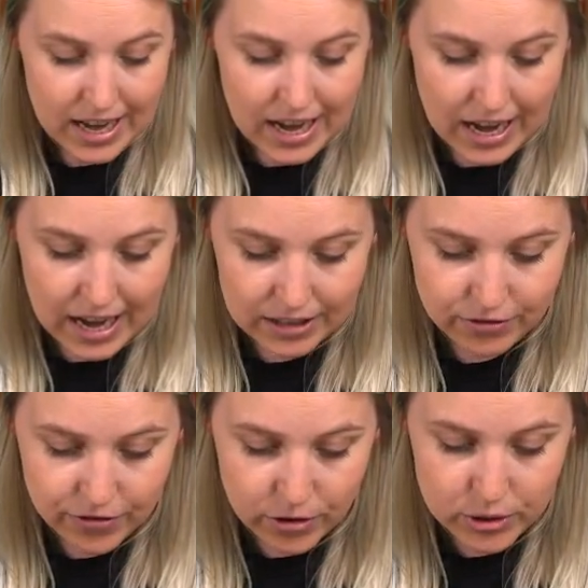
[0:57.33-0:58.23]
At
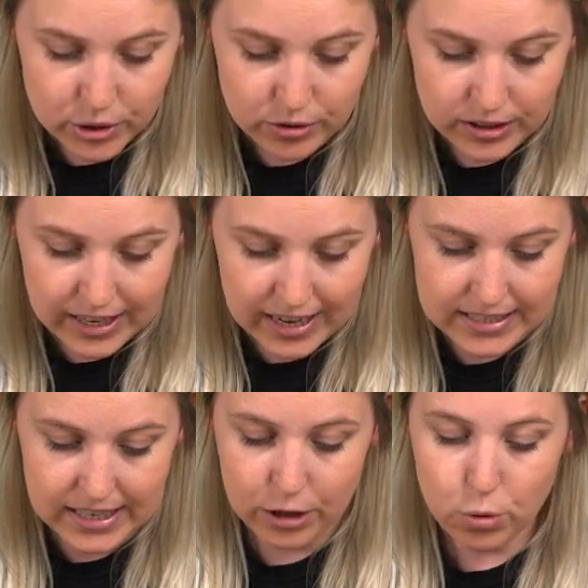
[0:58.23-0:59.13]
first, you'll
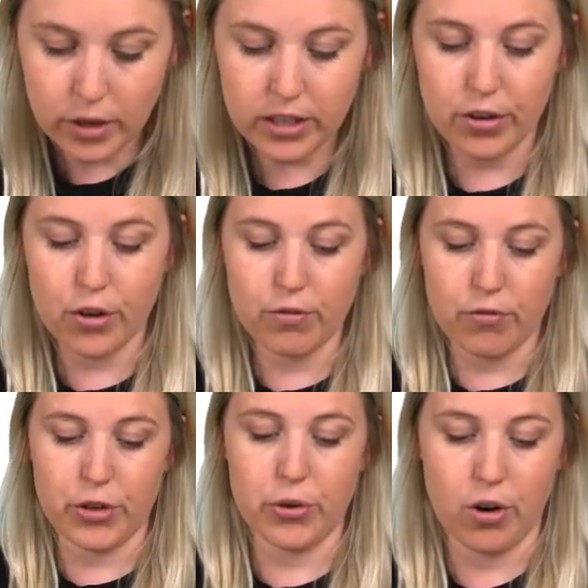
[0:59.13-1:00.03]
get a quick
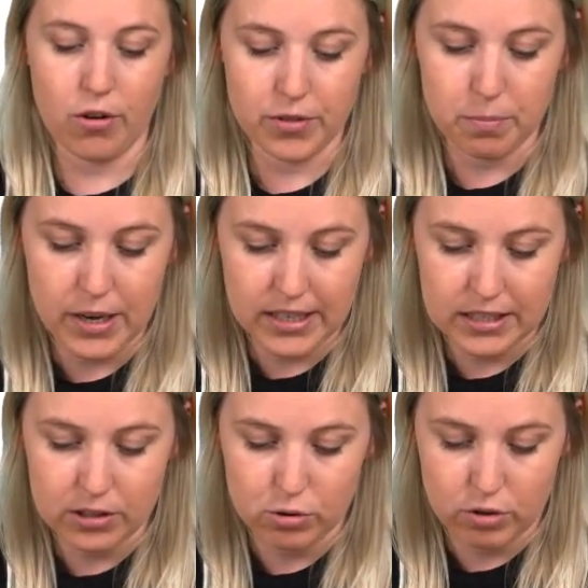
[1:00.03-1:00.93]
overview of the
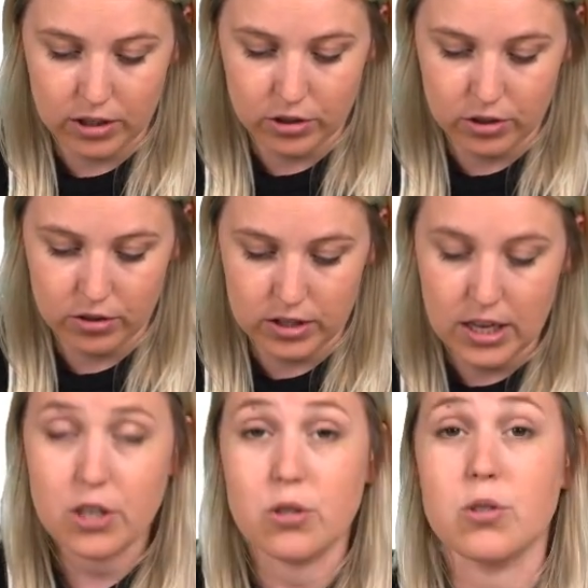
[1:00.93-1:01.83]
basic structures
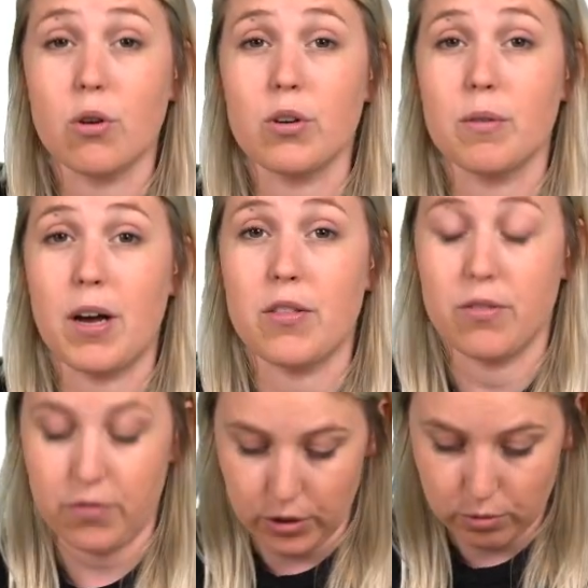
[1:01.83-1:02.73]
to talk about the
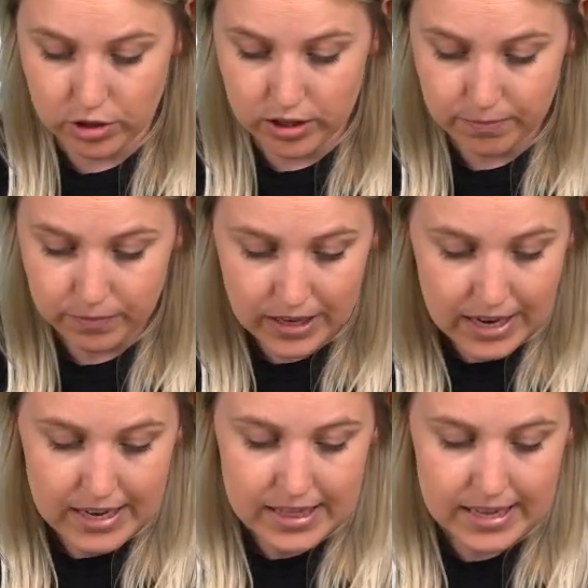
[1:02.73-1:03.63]
future.
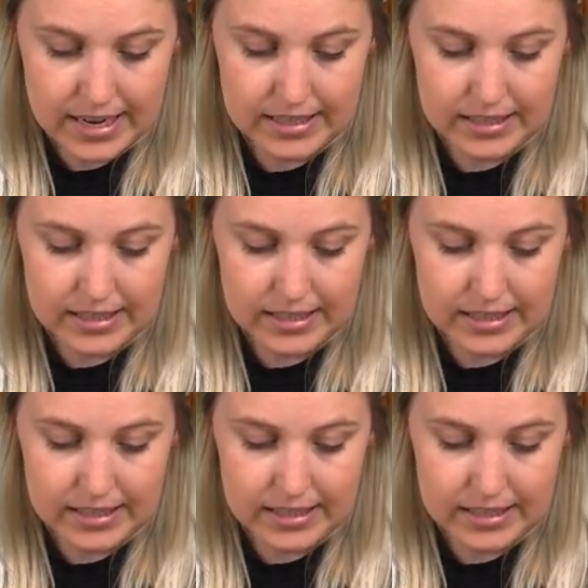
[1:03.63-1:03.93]
Then